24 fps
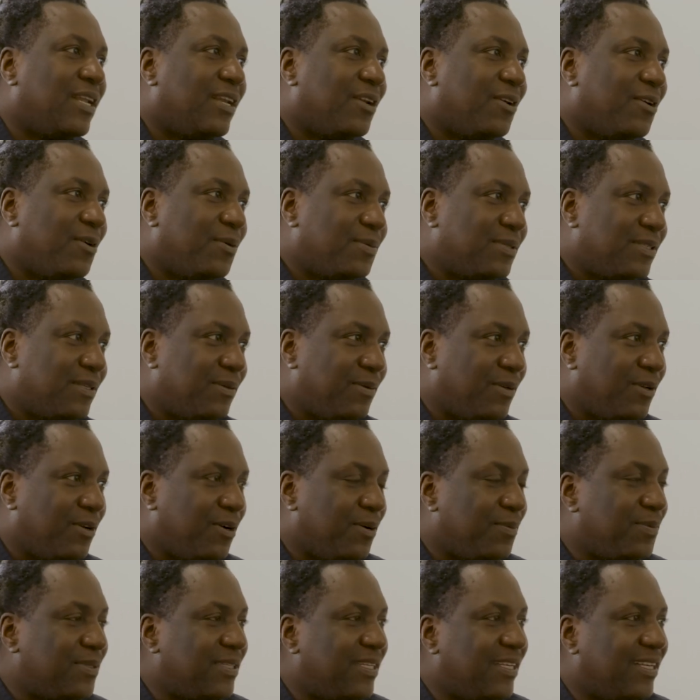and
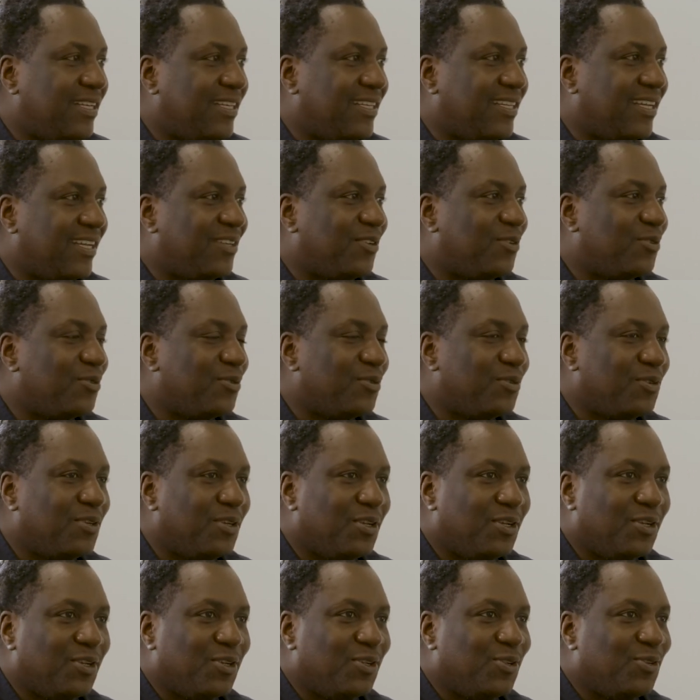obstinate and
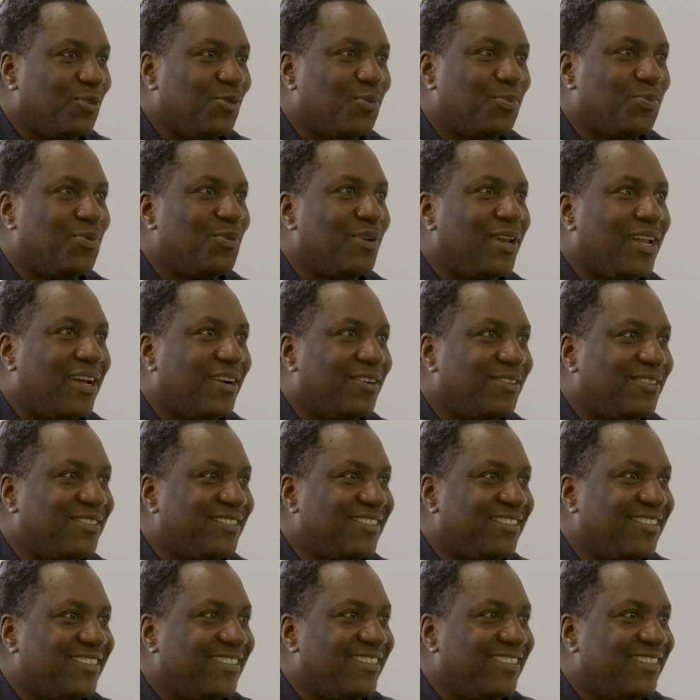you pull out